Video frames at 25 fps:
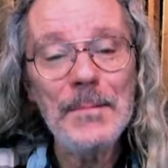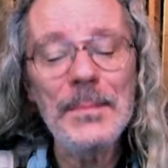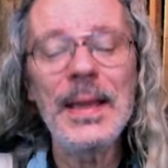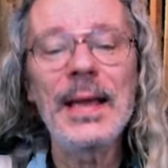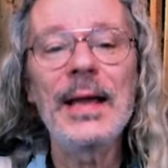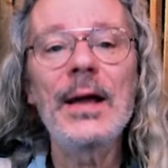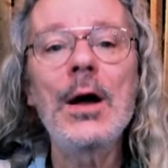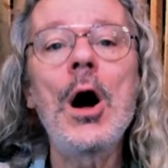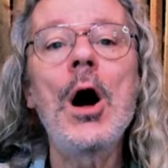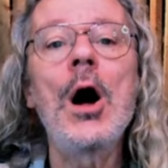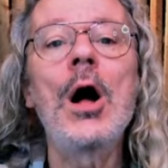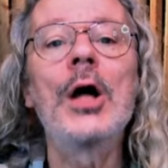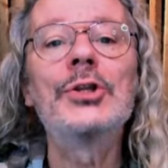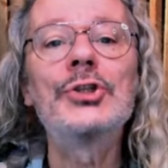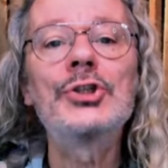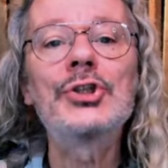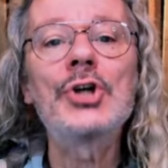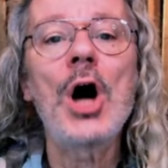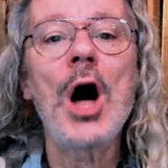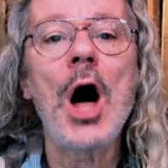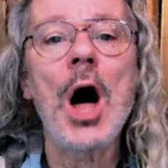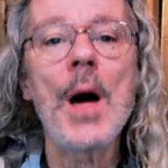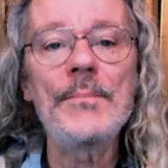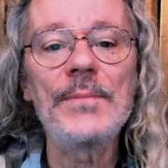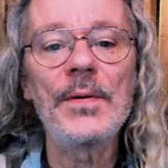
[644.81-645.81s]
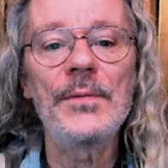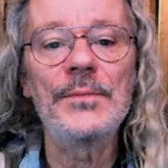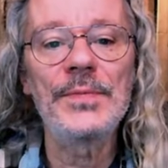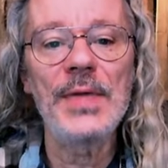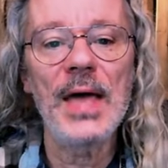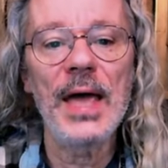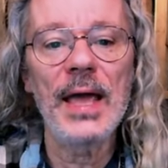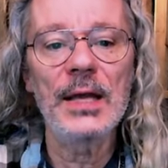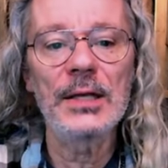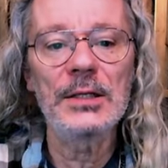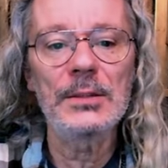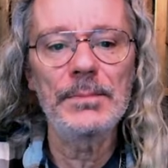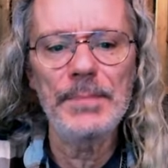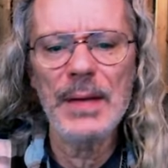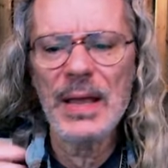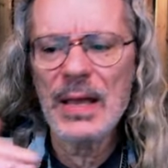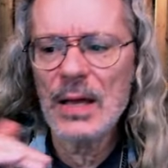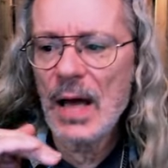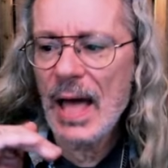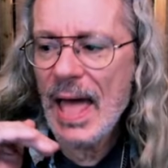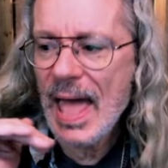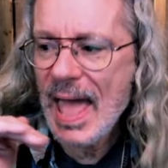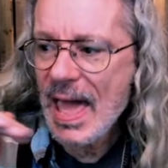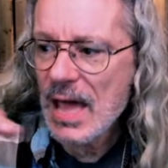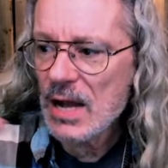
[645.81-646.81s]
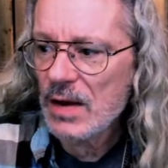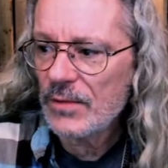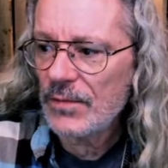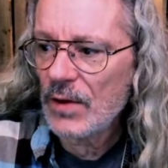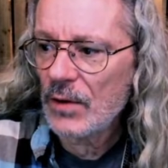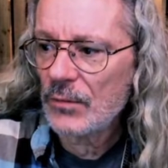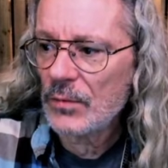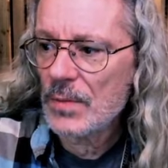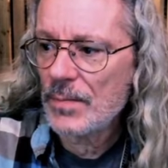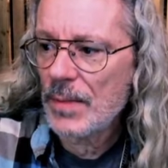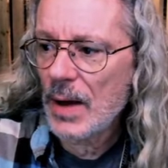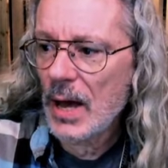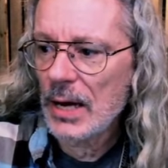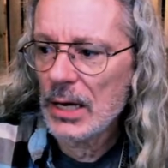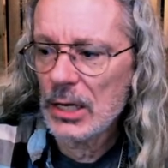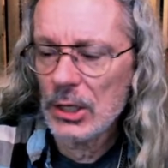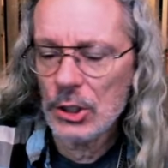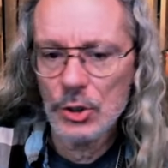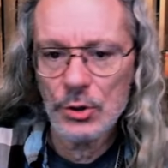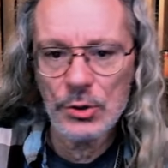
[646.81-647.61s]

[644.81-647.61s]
being on top of things, being ahead of everybody.